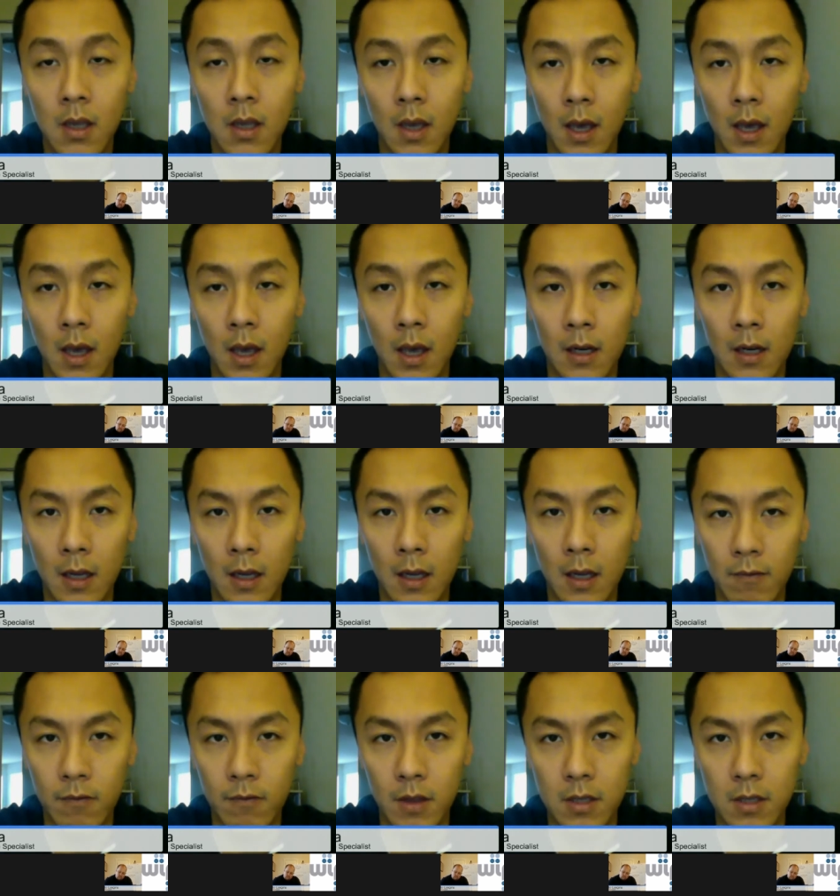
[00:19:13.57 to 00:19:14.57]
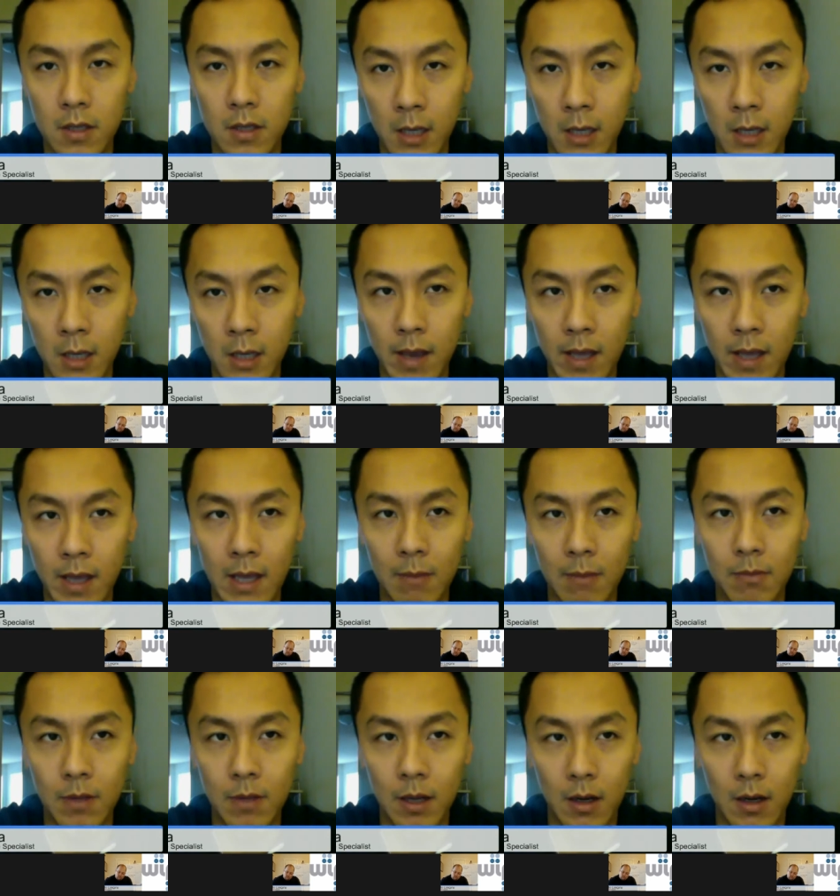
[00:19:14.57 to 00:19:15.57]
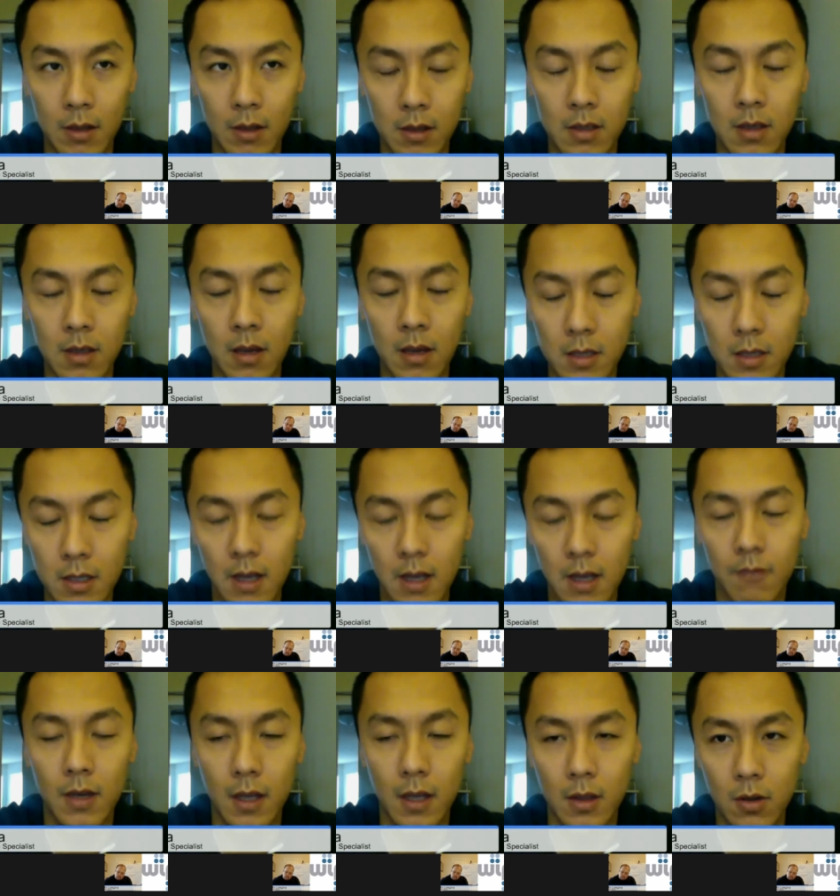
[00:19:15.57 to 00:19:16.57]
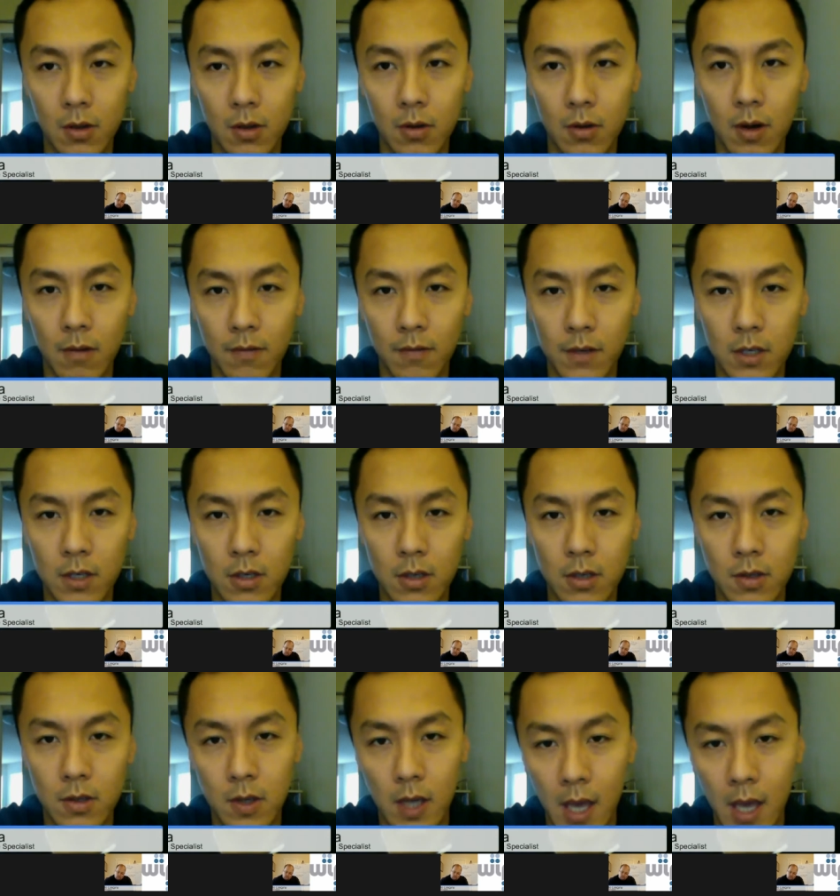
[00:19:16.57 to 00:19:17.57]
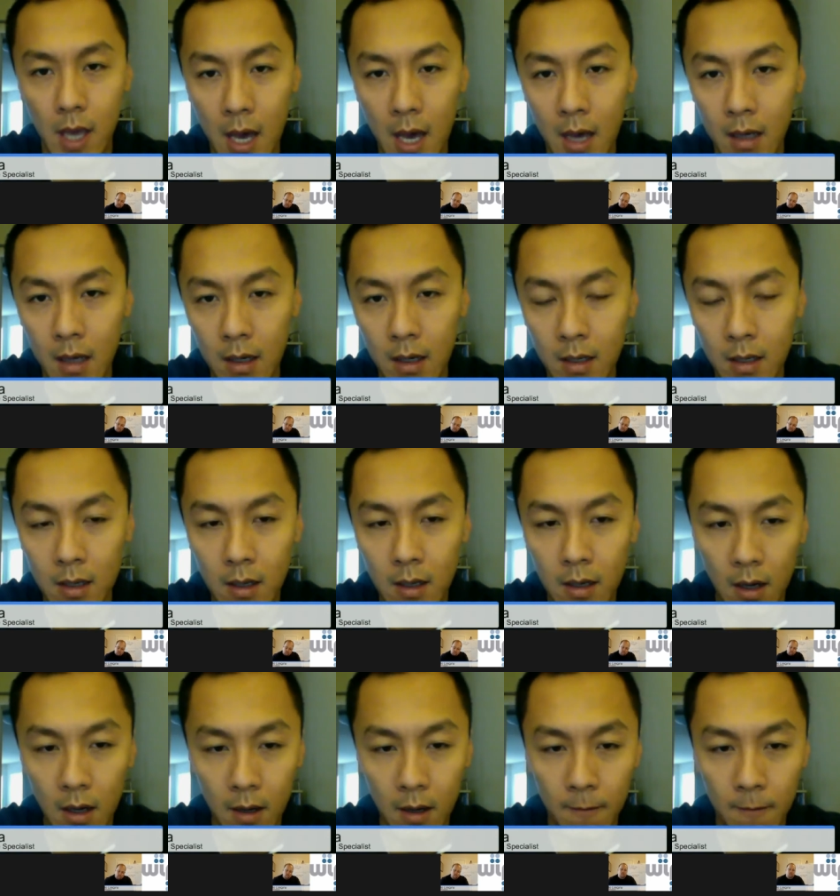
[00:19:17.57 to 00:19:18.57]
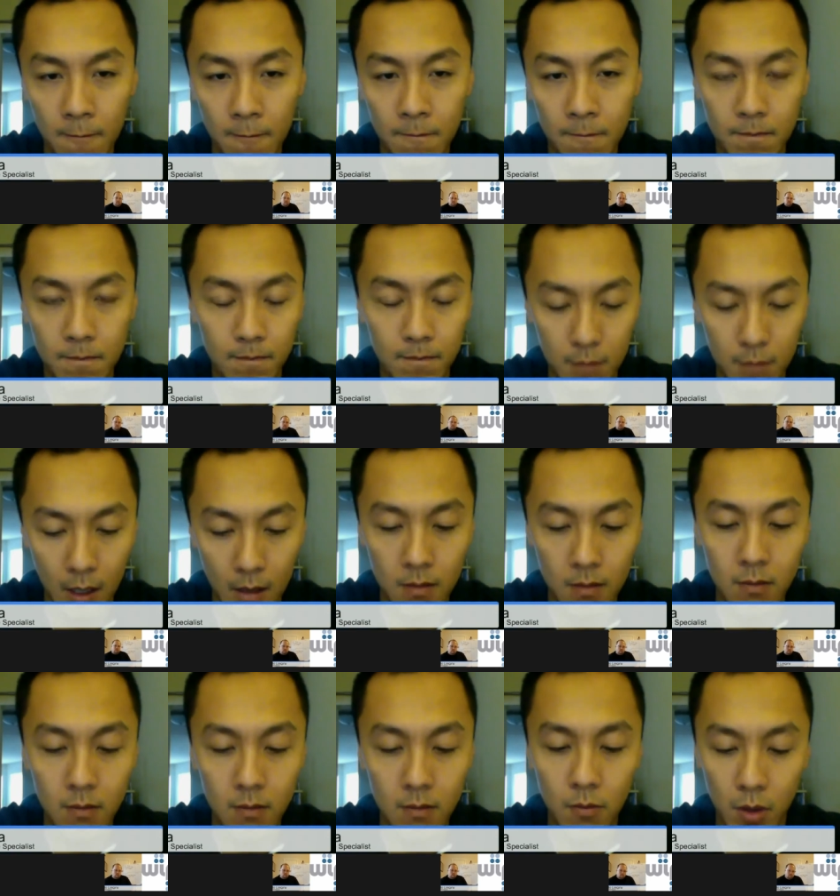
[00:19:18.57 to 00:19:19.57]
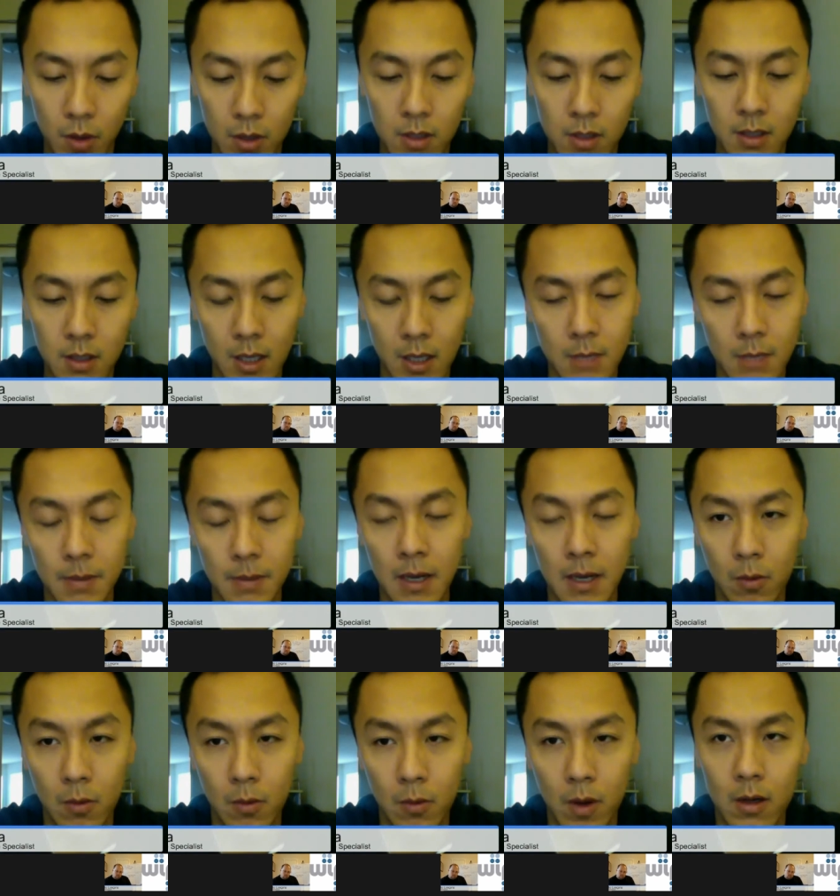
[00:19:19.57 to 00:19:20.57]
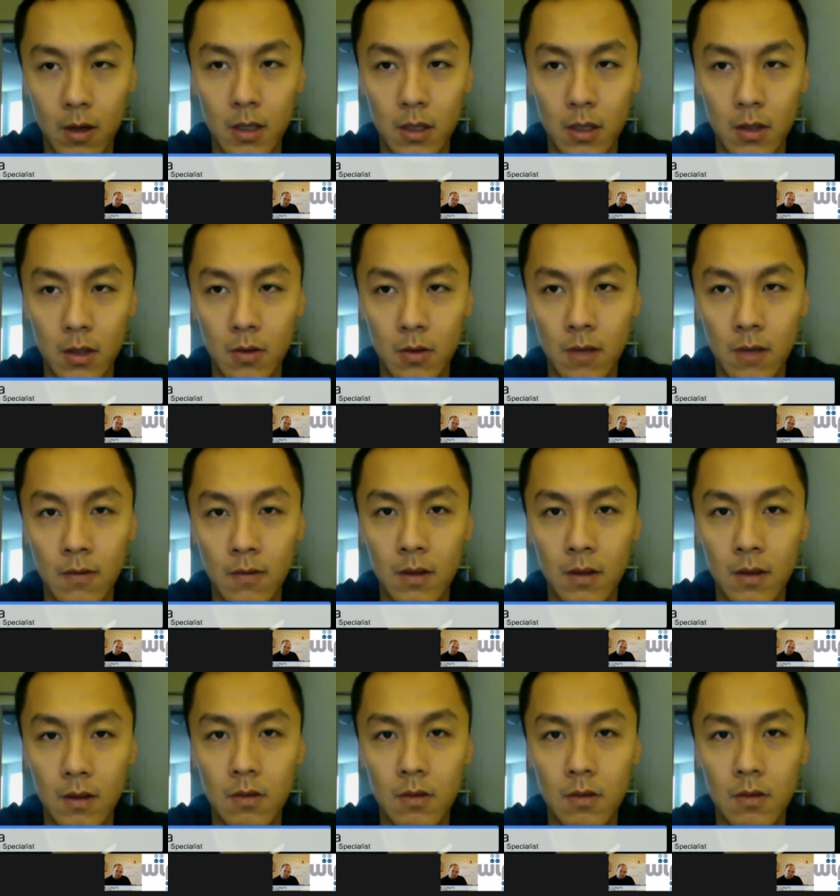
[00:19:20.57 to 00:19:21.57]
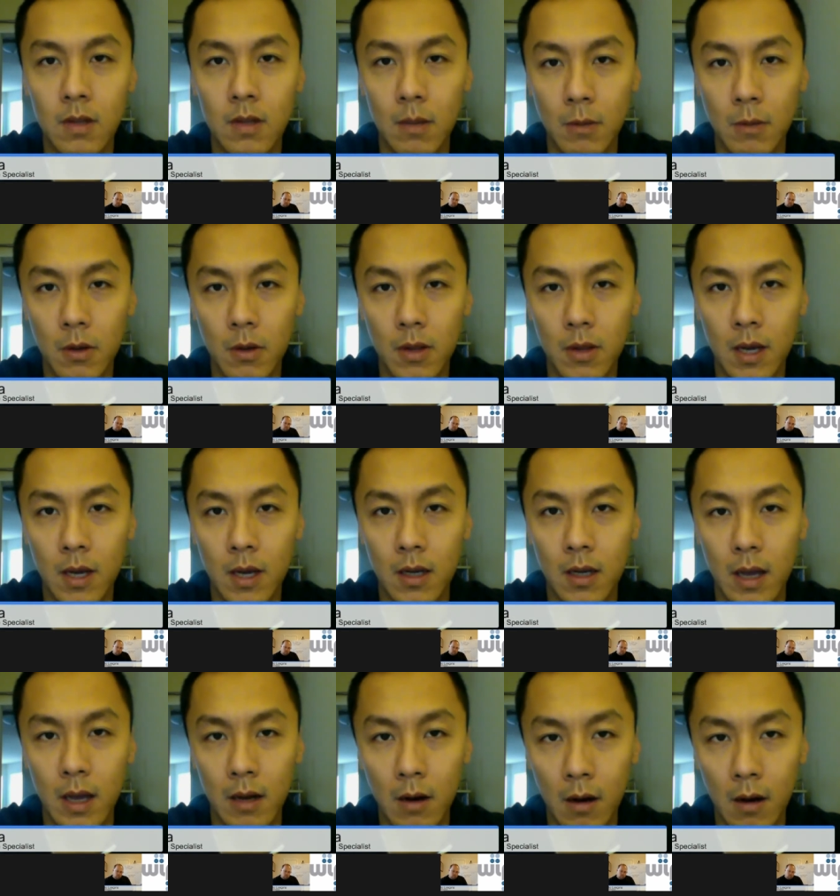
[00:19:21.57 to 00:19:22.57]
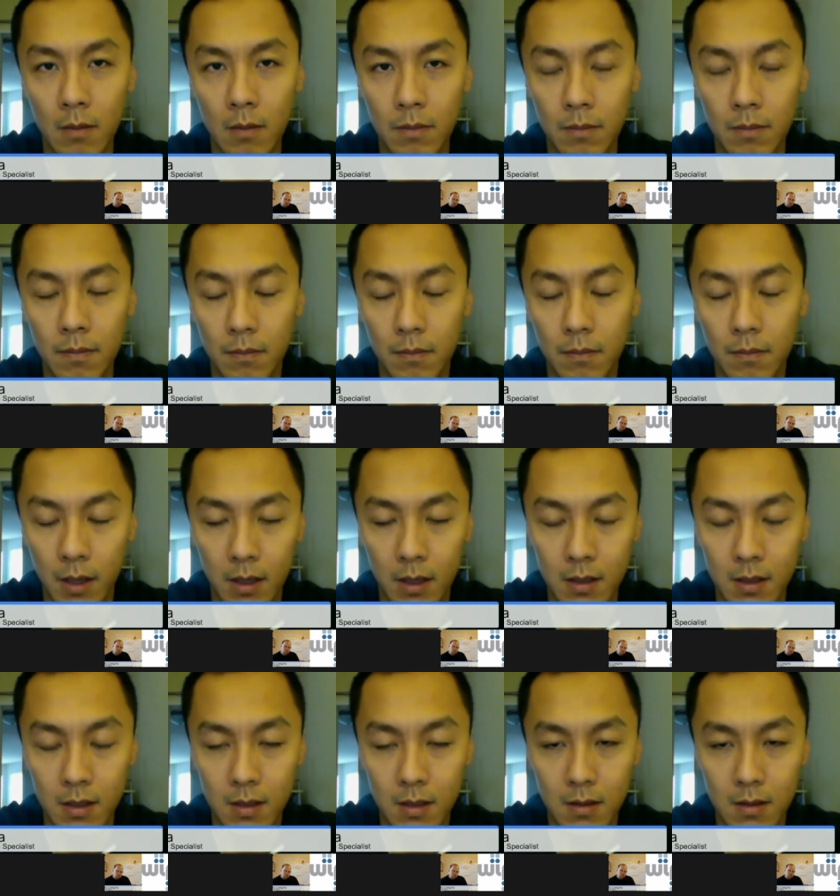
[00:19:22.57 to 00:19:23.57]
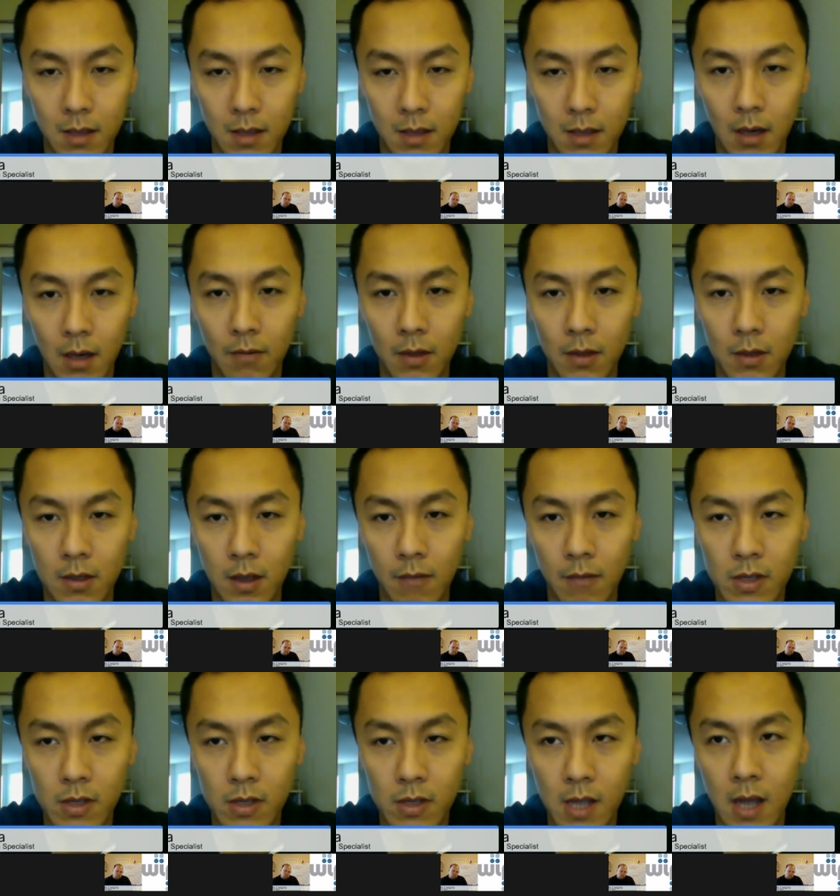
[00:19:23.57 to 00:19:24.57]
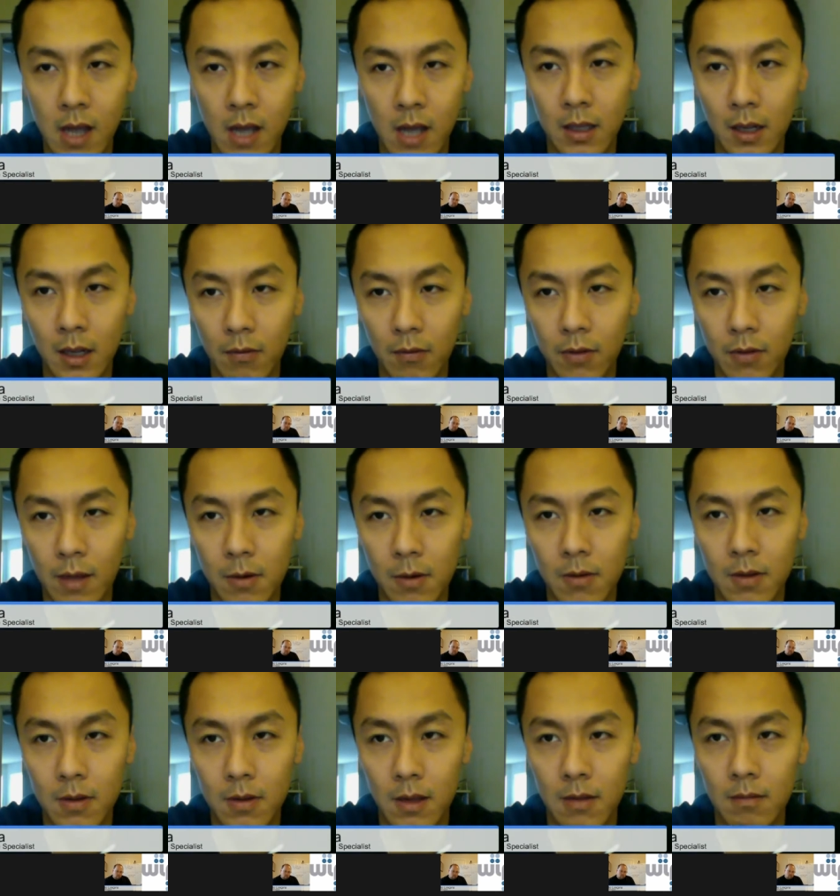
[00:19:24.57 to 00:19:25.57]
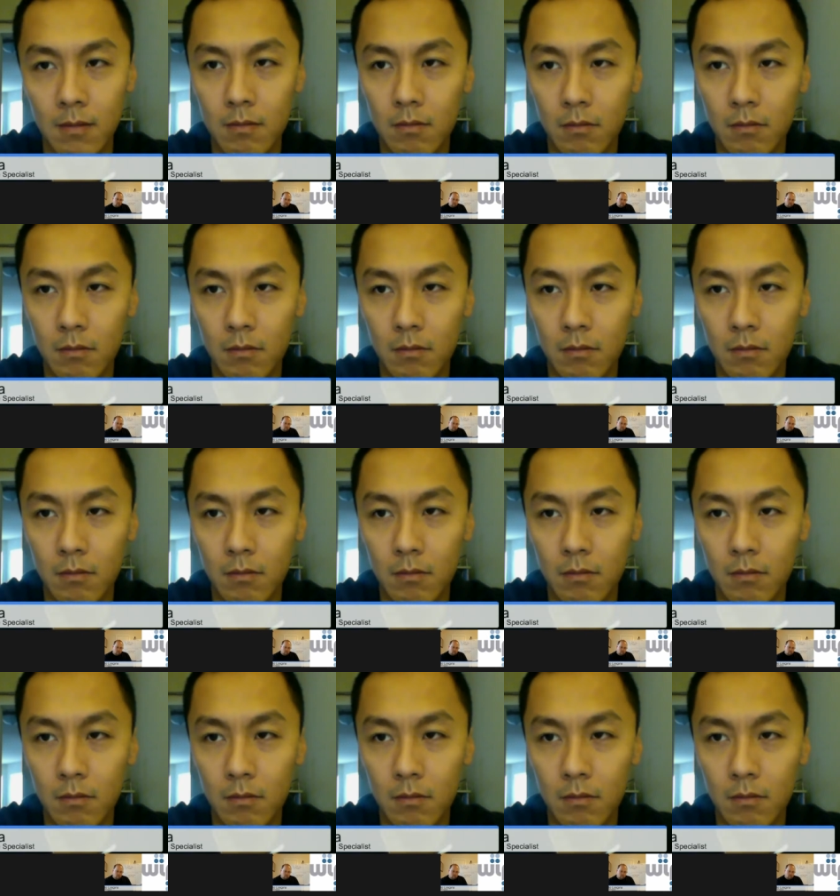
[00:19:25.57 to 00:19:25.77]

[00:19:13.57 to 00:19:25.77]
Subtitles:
And if the team end up, there's other stuff you can do, other features you can add, then we're discuss about whether to demo that at all, because if it's not needed for demo, then